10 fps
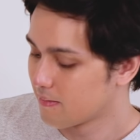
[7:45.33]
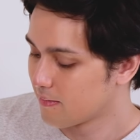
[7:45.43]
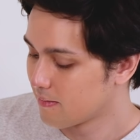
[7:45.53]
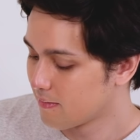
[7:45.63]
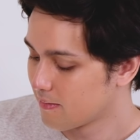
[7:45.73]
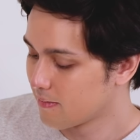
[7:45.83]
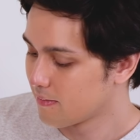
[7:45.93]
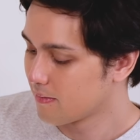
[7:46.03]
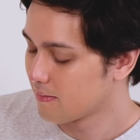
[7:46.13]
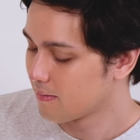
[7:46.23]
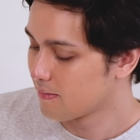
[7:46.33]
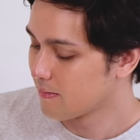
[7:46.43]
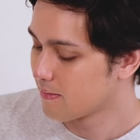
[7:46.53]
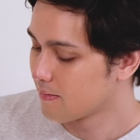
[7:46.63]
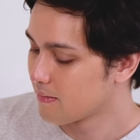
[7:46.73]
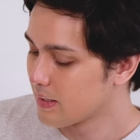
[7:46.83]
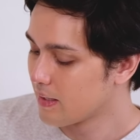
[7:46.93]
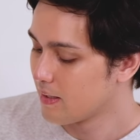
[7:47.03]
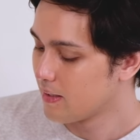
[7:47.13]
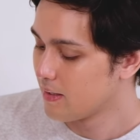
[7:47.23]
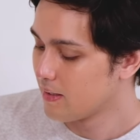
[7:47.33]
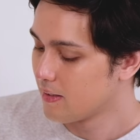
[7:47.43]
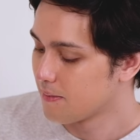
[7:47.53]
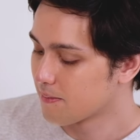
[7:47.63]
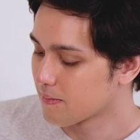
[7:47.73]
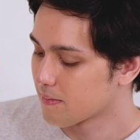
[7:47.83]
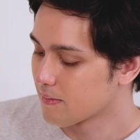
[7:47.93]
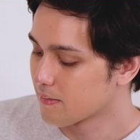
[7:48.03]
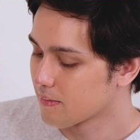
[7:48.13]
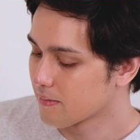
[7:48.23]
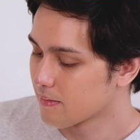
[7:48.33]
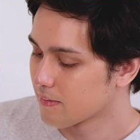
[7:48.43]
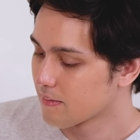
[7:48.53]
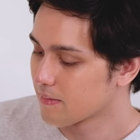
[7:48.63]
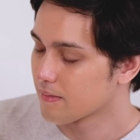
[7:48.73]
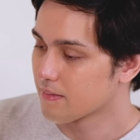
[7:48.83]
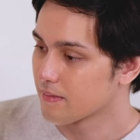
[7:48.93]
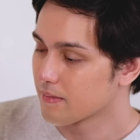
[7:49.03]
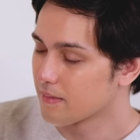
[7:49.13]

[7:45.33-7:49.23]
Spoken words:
No words are spoken by the person on screen.